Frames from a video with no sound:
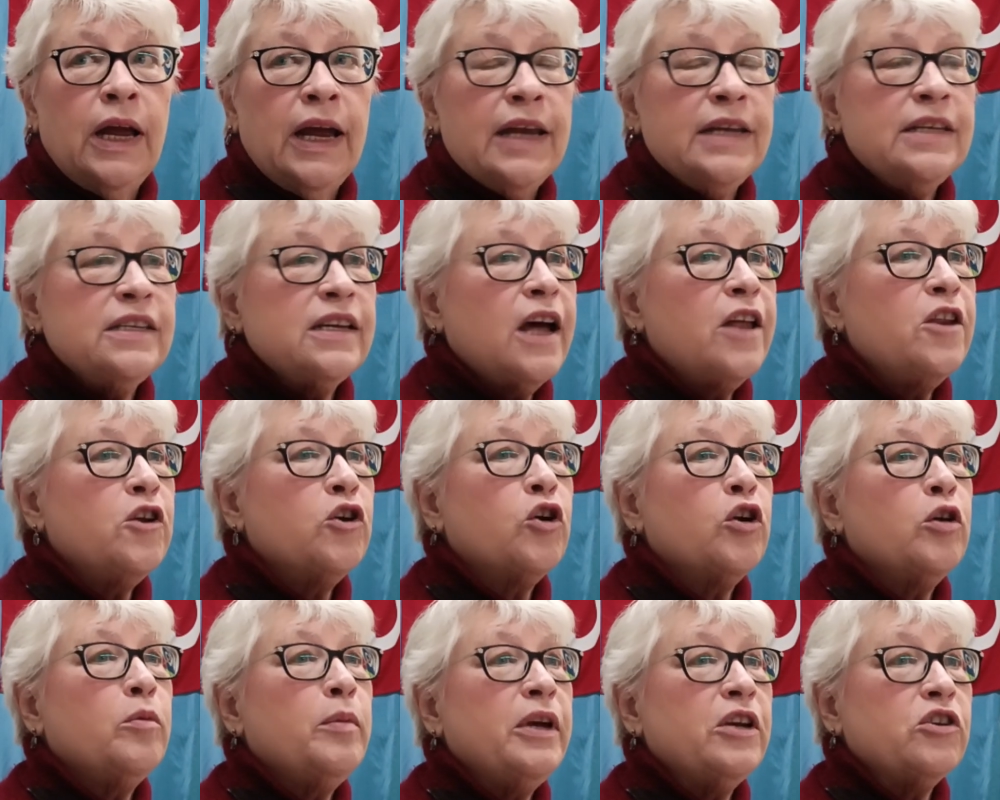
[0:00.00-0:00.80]
It's either
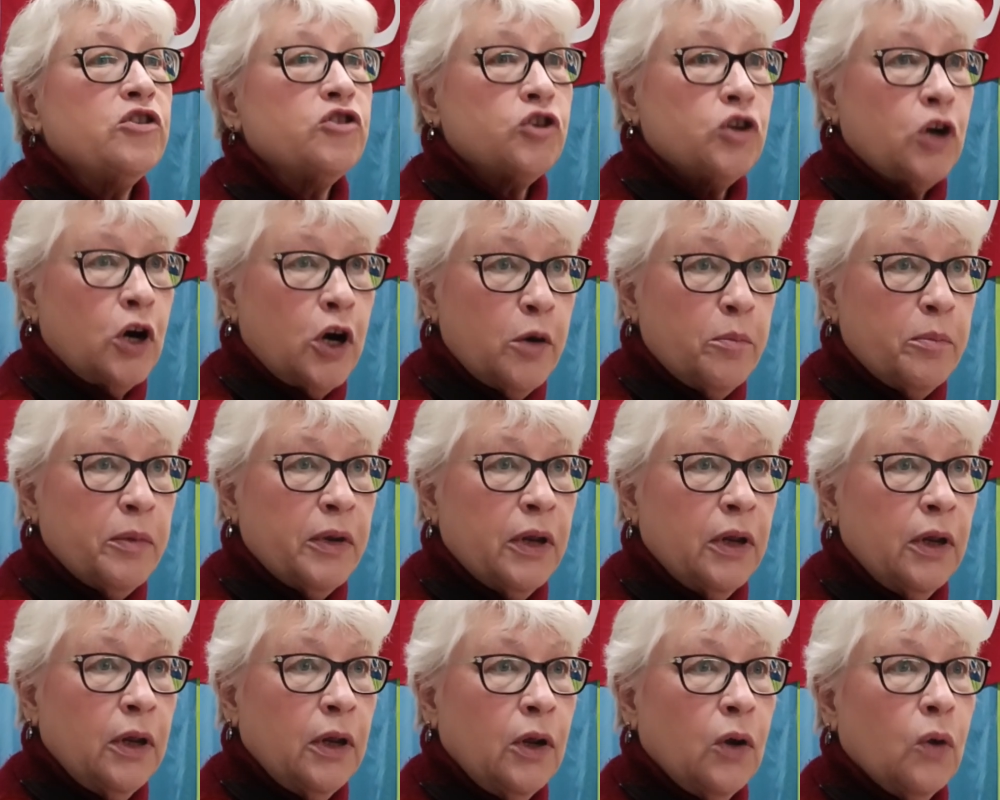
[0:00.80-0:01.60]
going to be a sharp
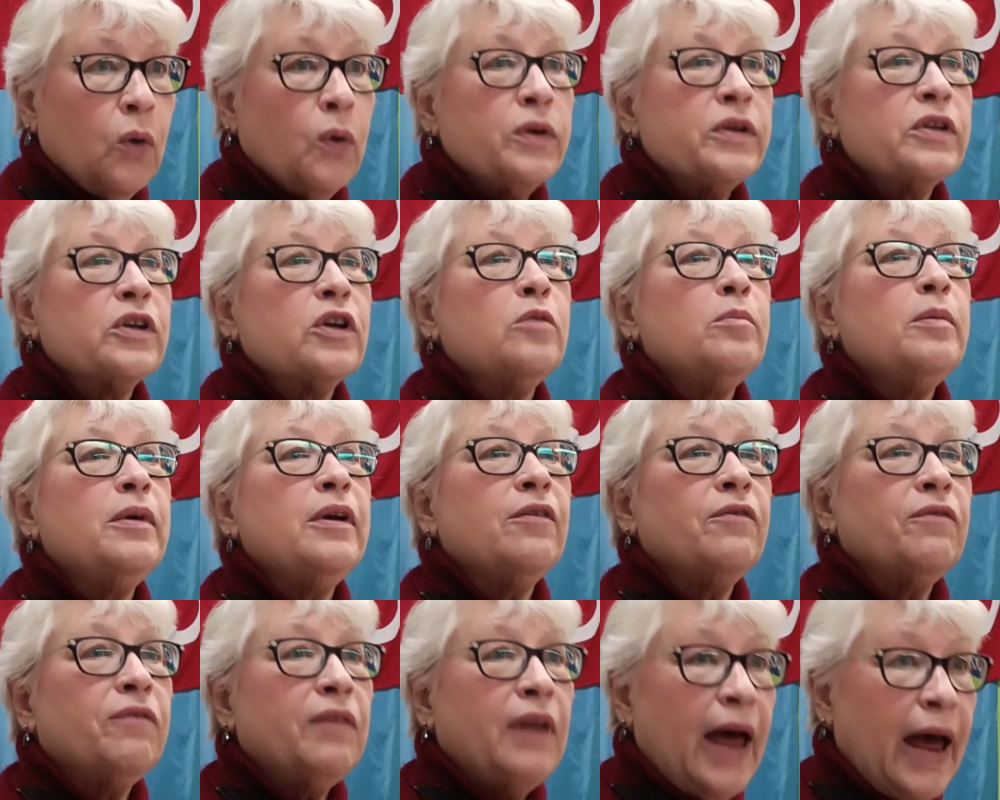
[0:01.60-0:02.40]
or it's going to be
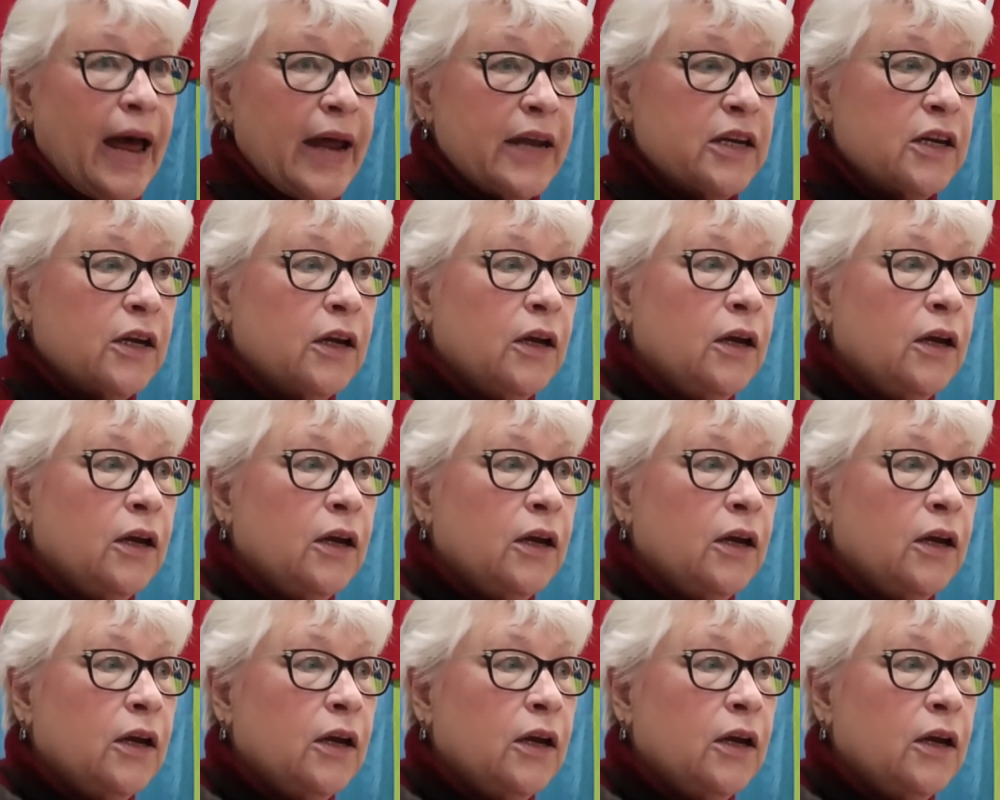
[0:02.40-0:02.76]
a flat.